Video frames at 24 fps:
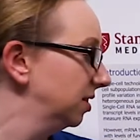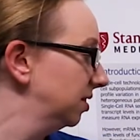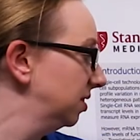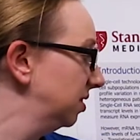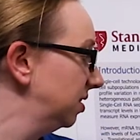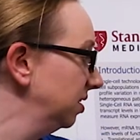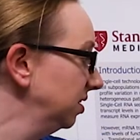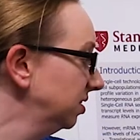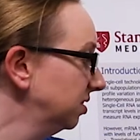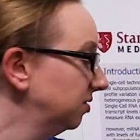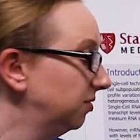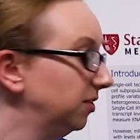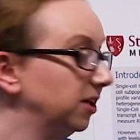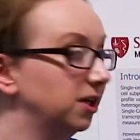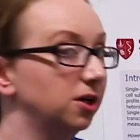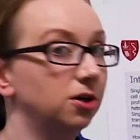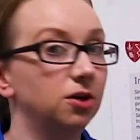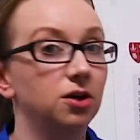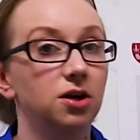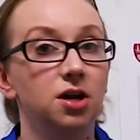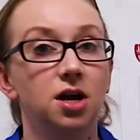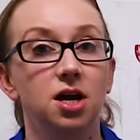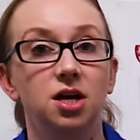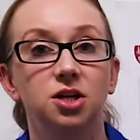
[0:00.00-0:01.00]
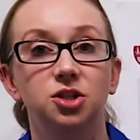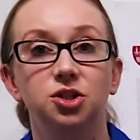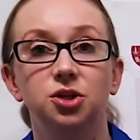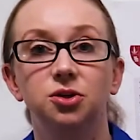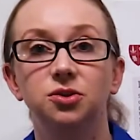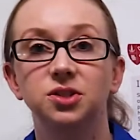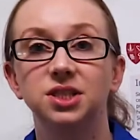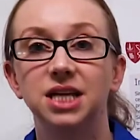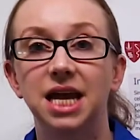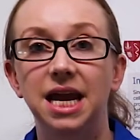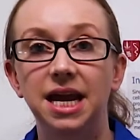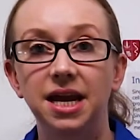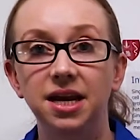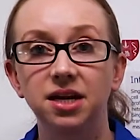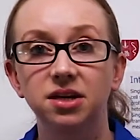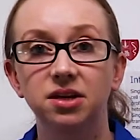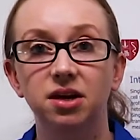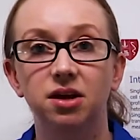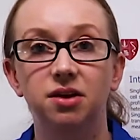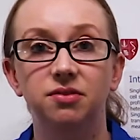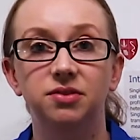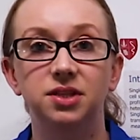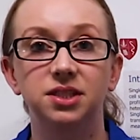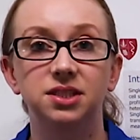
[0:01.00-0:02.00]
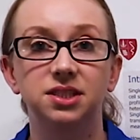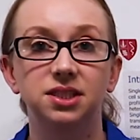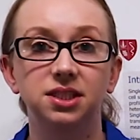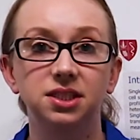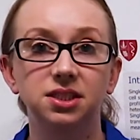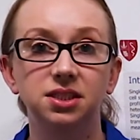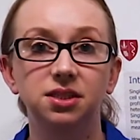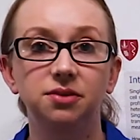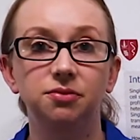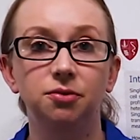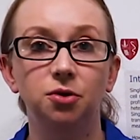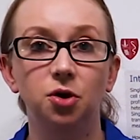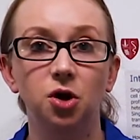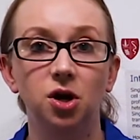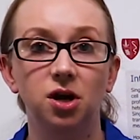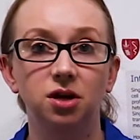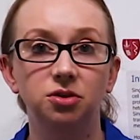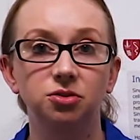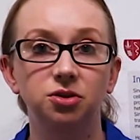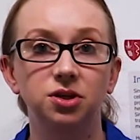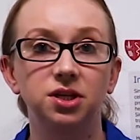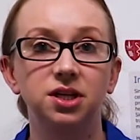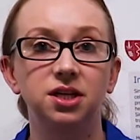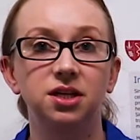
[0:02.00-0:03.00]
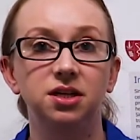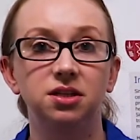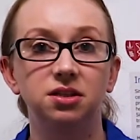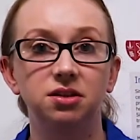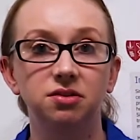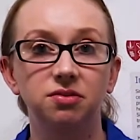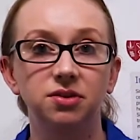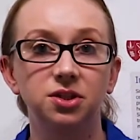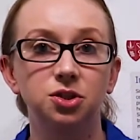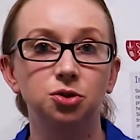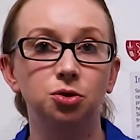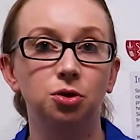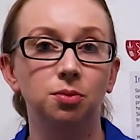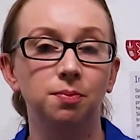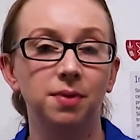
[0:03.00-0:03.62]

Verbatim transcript: This figure shows eight of the six thousand four hundred individual